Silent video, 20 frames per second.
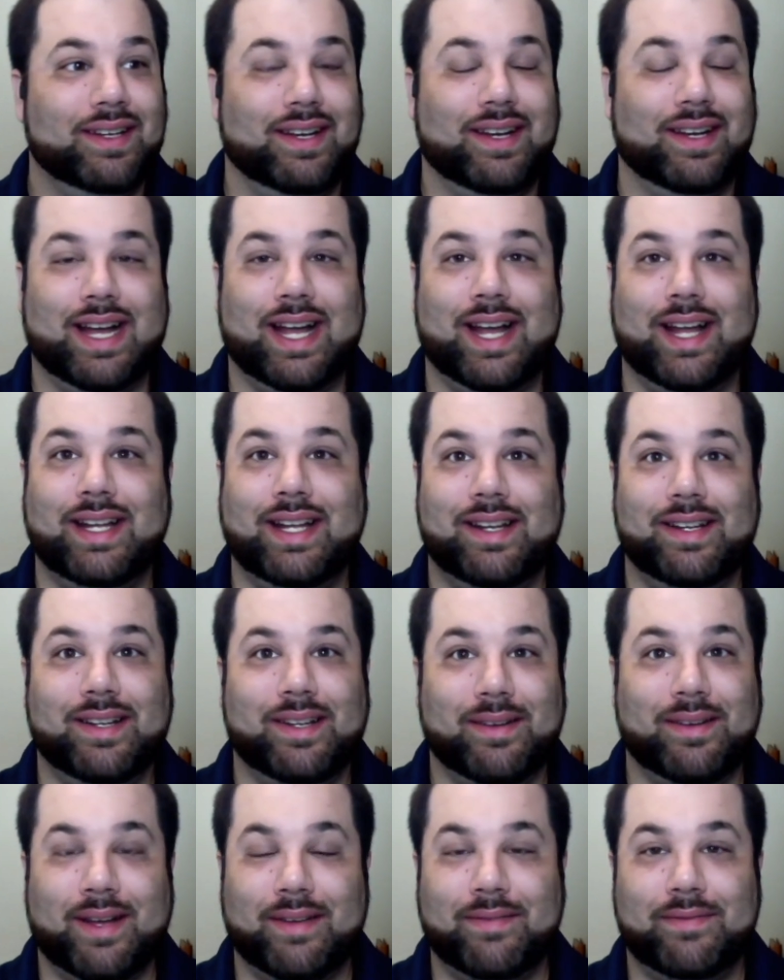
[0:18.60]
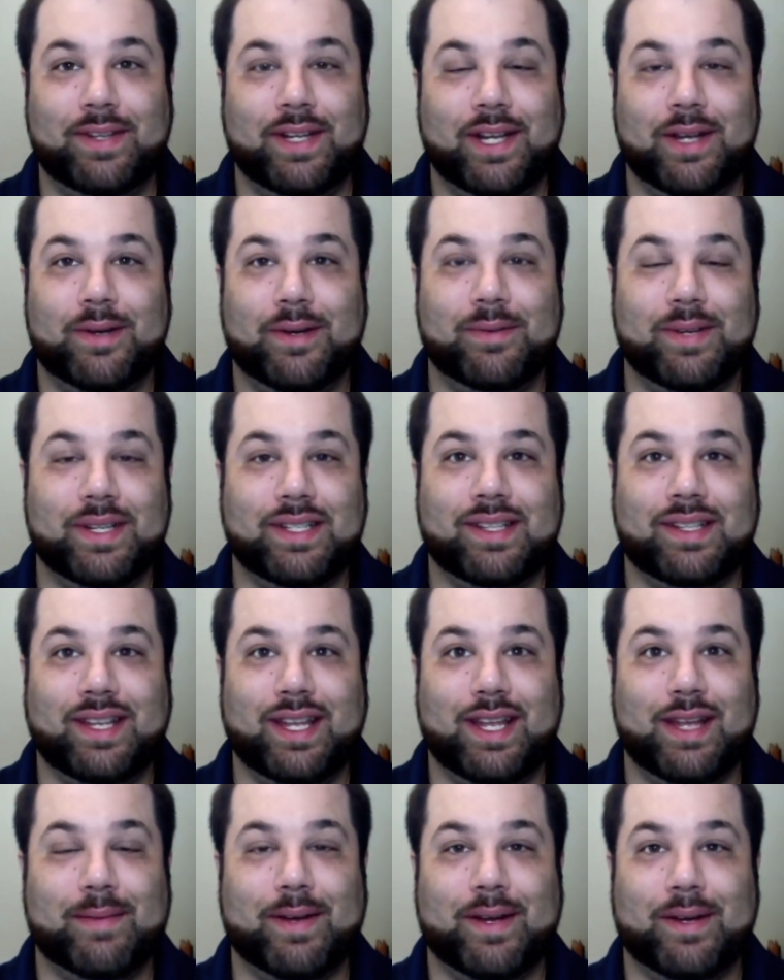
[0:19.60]
I did a, a video
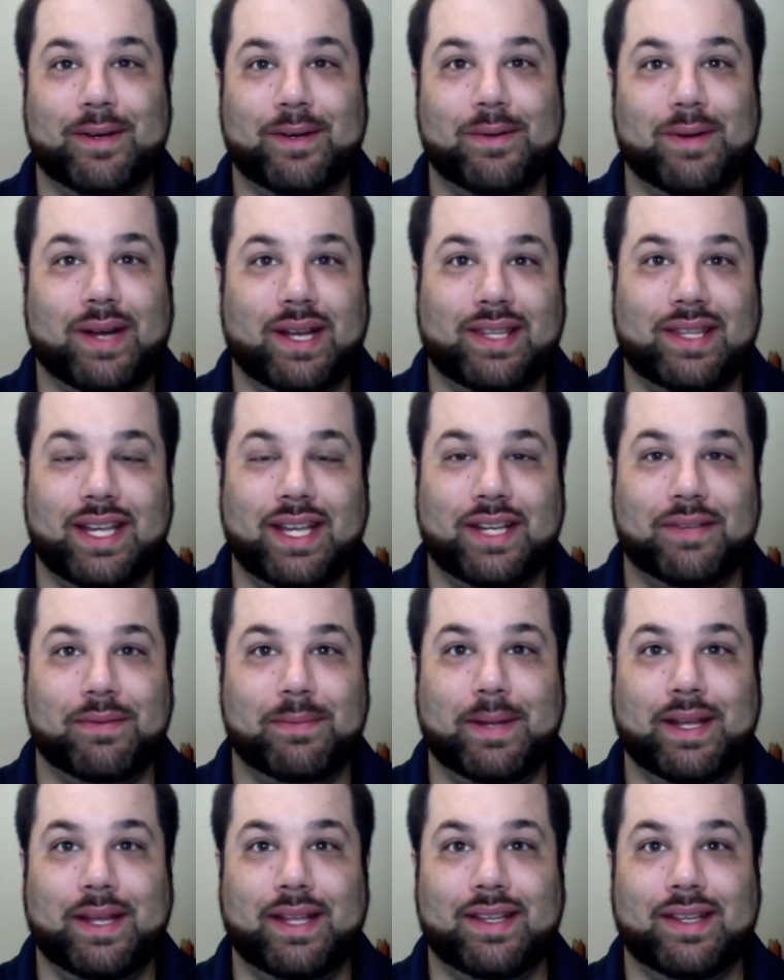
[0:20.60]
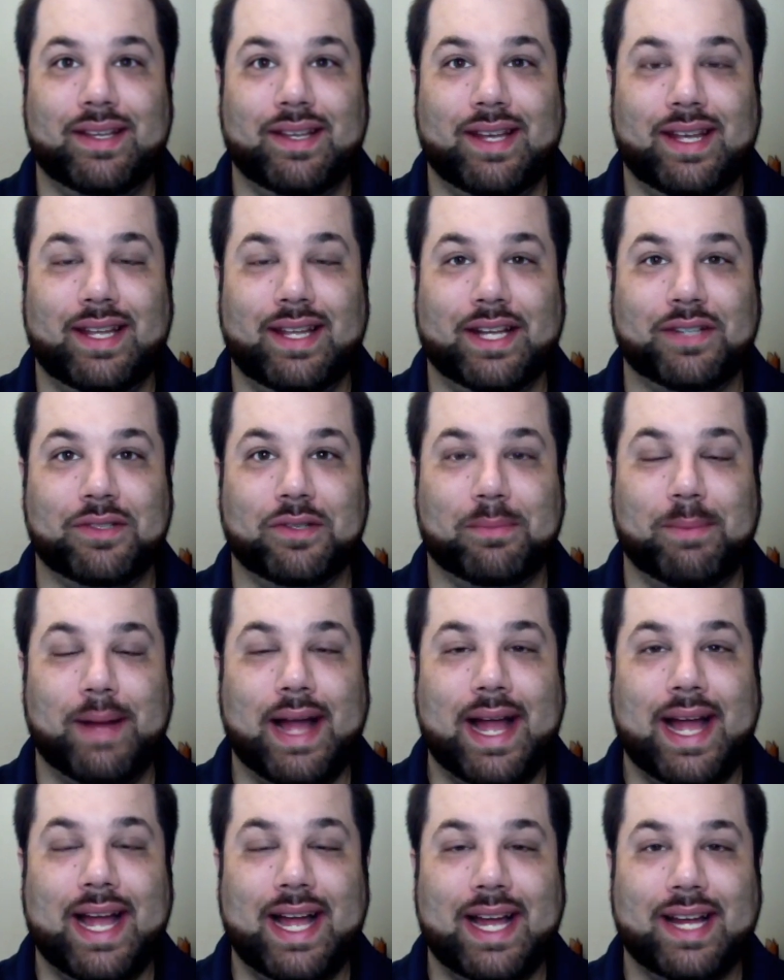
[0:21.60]
recently about who I think would be in the, an actual
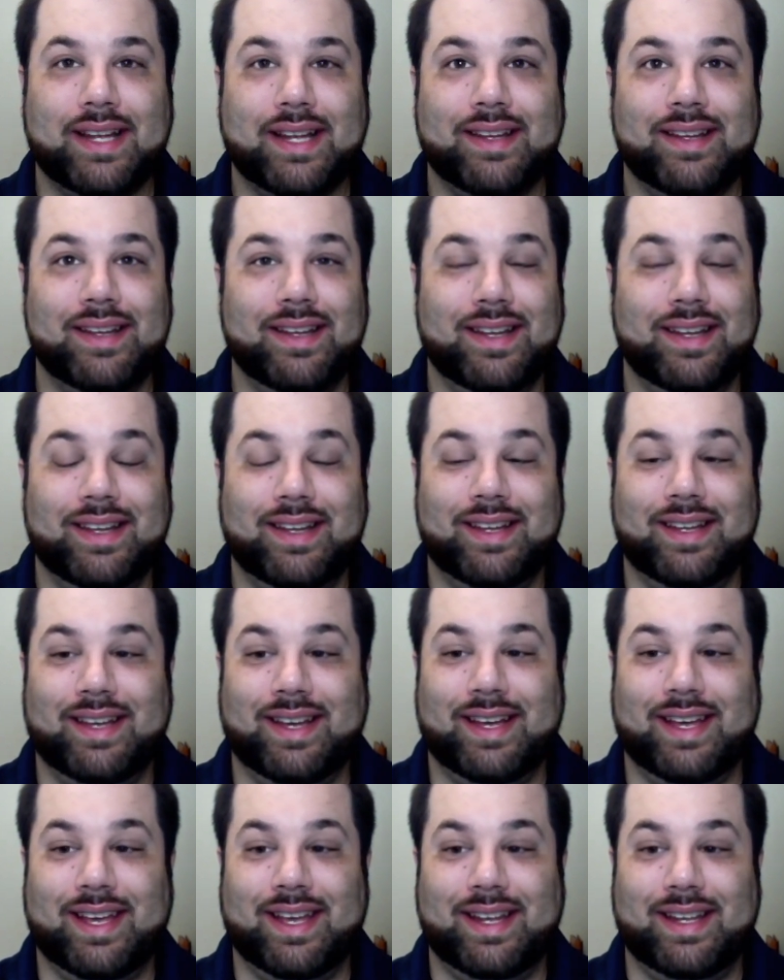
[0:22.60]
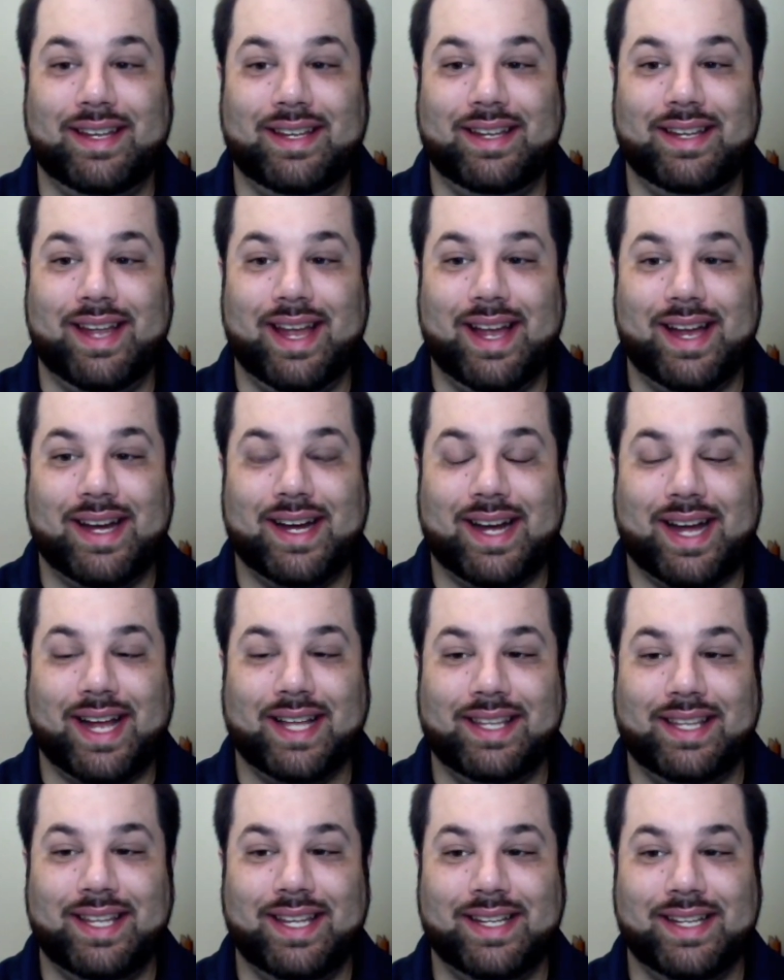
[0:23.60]
pack. And yeah,
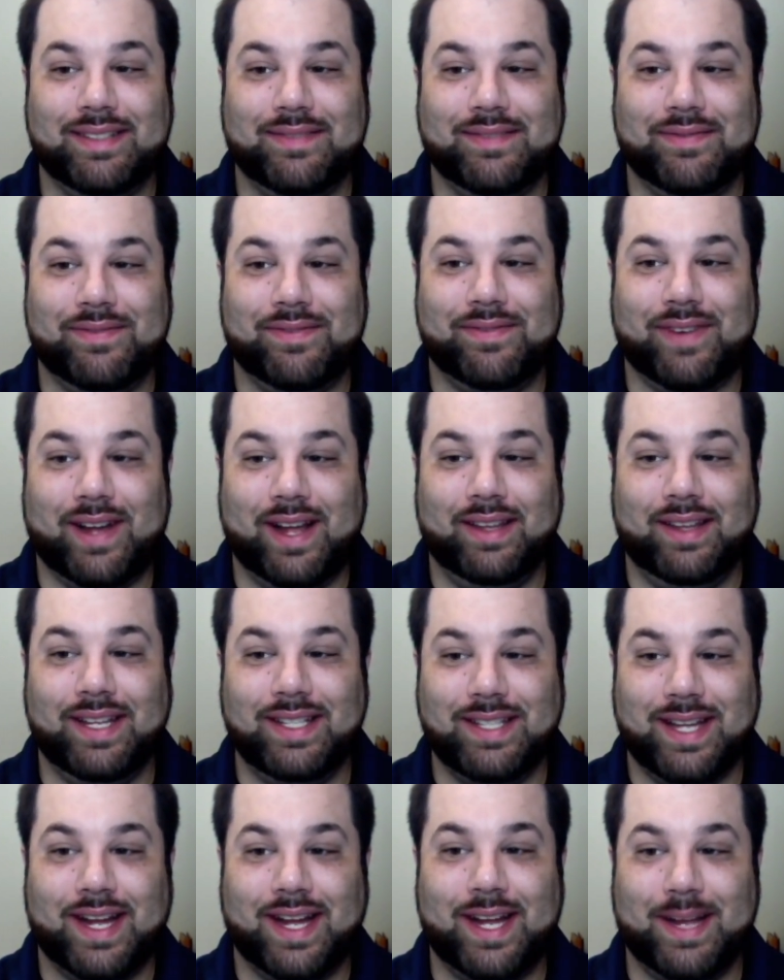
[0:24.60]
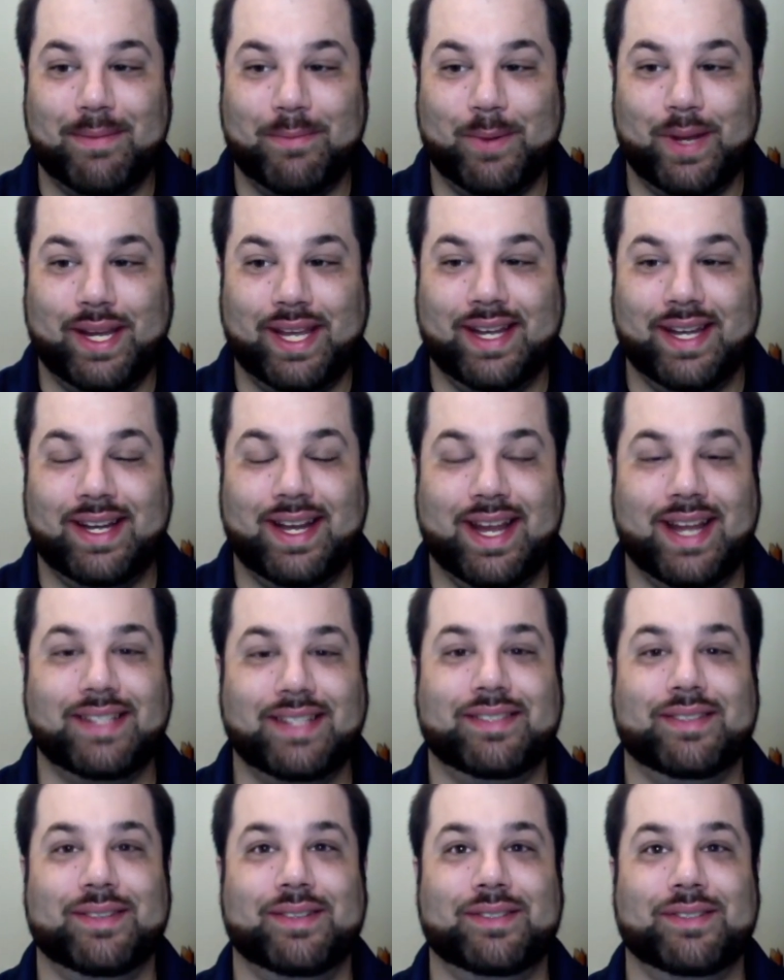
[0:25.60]
I think it's finally time we get an
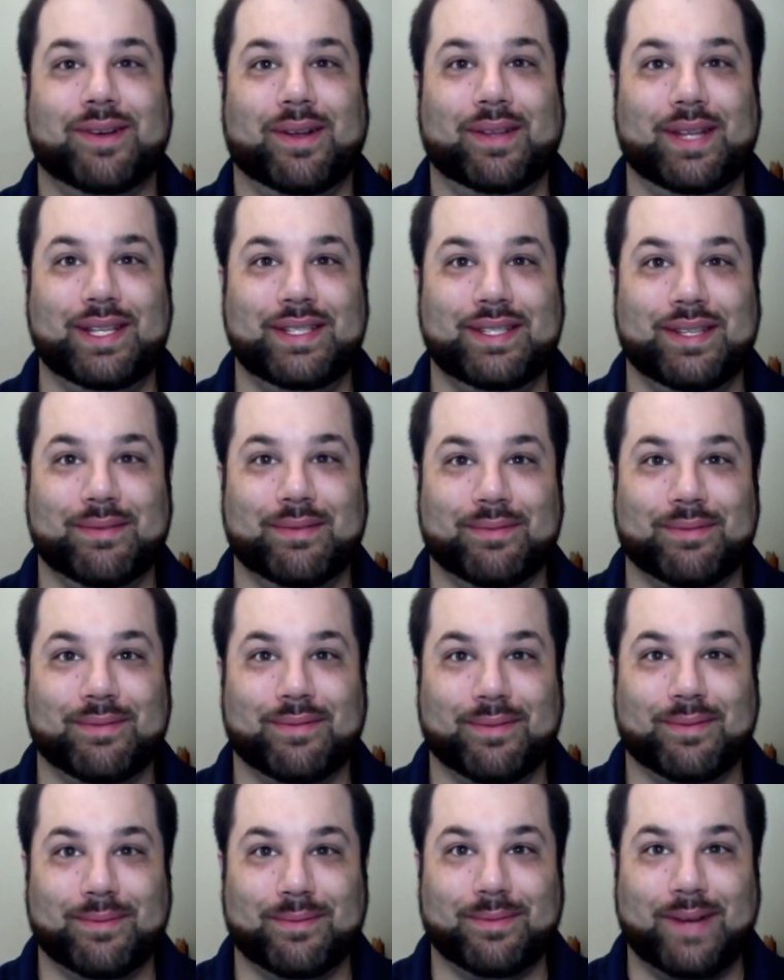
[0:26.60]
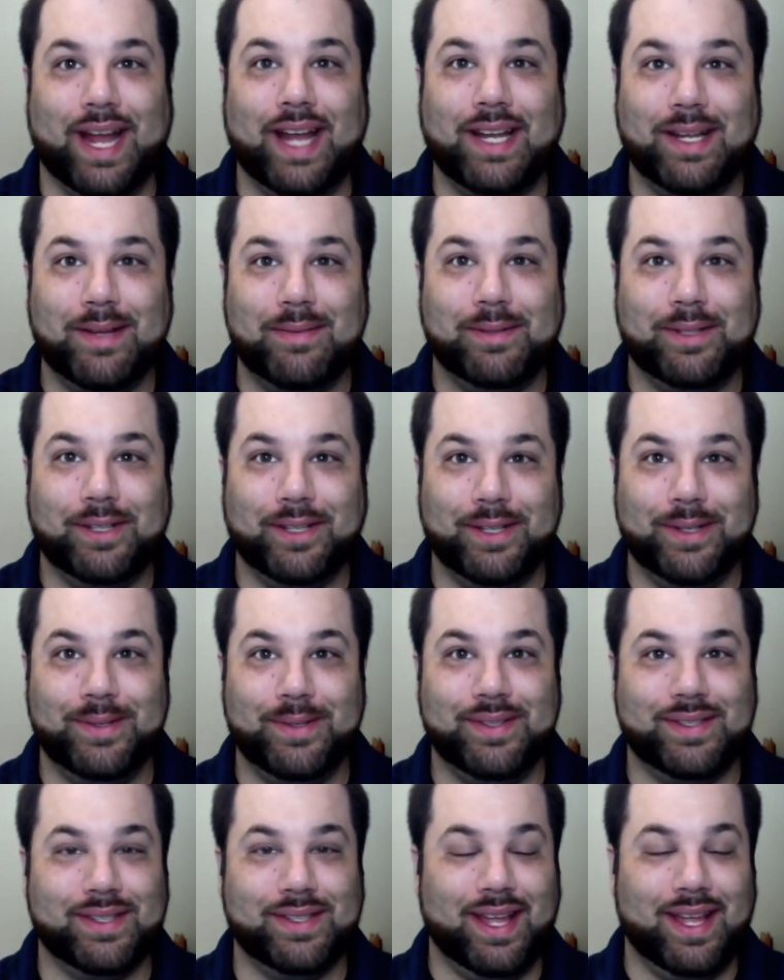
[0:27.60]
answer to all these random
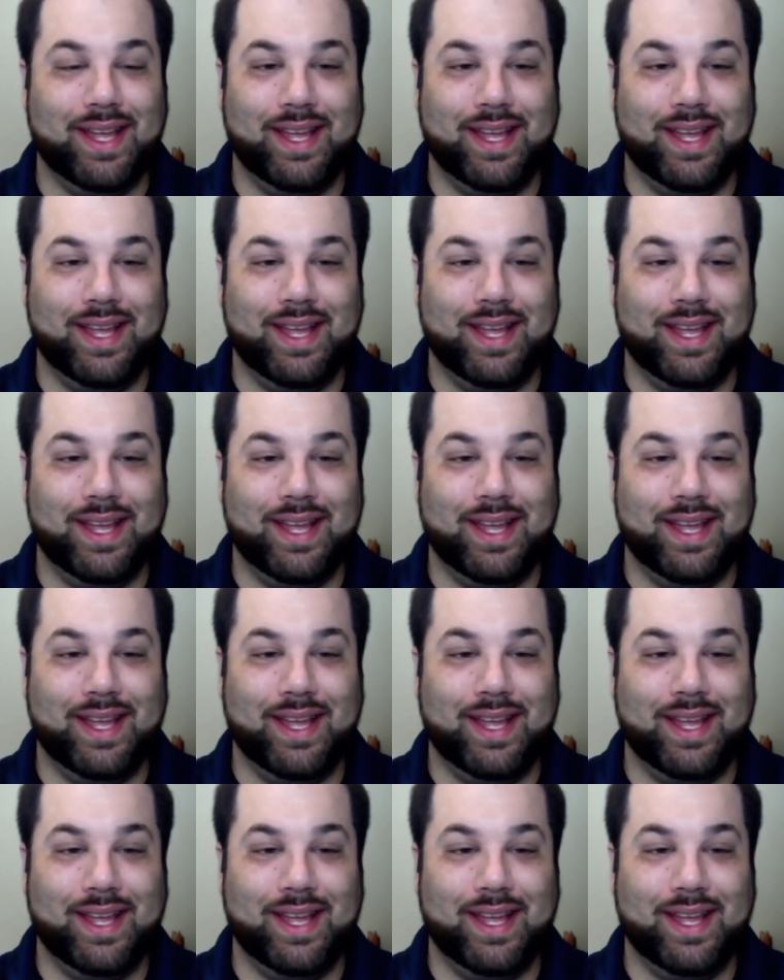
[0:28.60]
clues